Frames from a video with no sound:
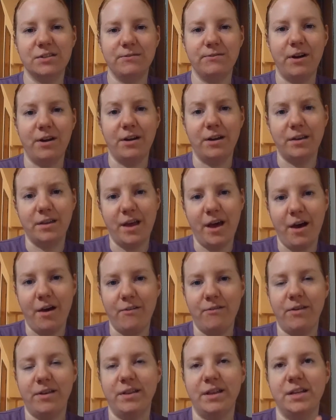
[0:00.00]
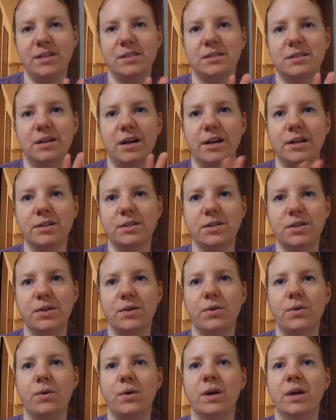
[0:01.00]
fall in love and they start
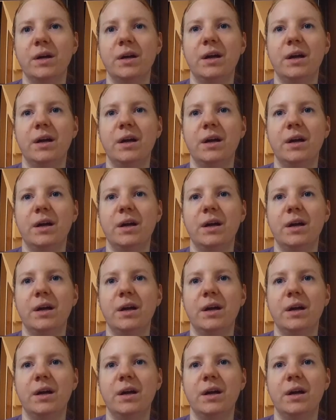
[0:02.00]
to,